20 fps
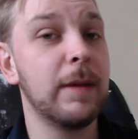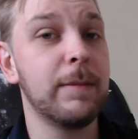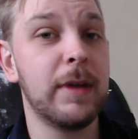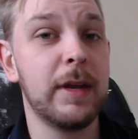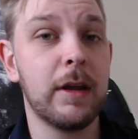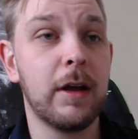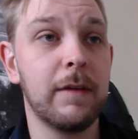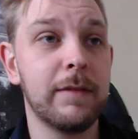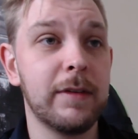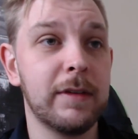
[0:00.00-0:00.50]
I
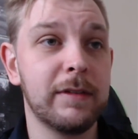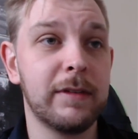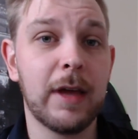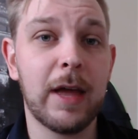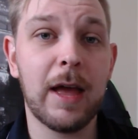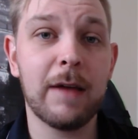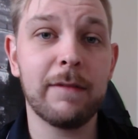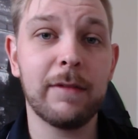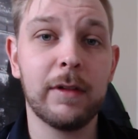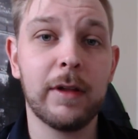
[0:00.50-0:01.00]
mean,
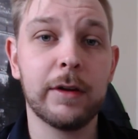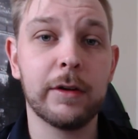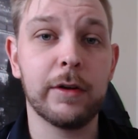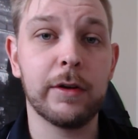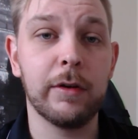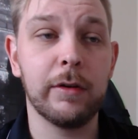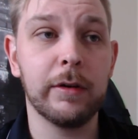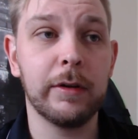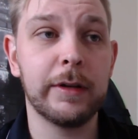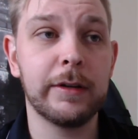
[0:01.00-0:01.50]
obviously, I have a lot of
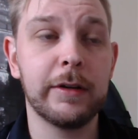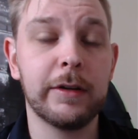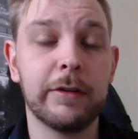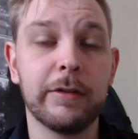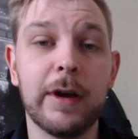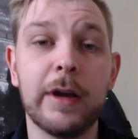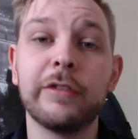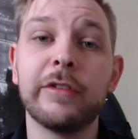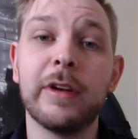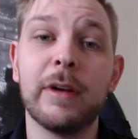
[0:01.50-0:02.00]
Google
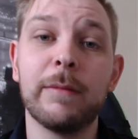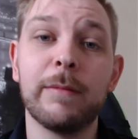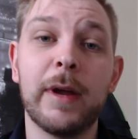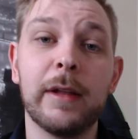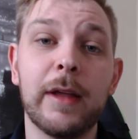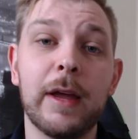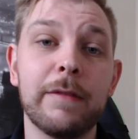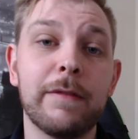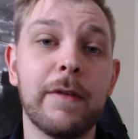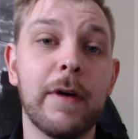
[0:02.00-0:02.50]
integration in
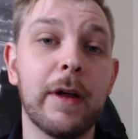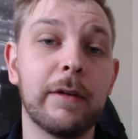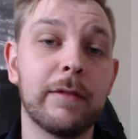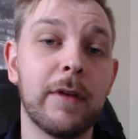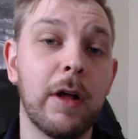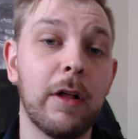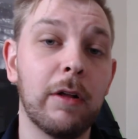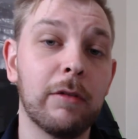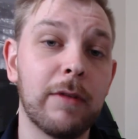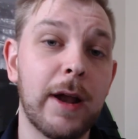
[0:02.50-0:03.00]
my life
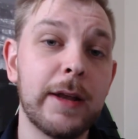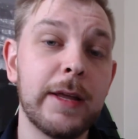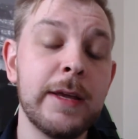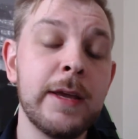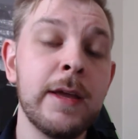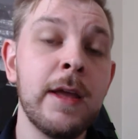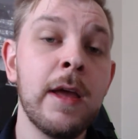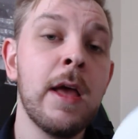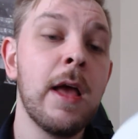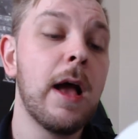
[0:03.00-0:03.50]

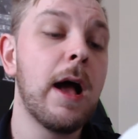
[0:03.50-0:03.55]
already,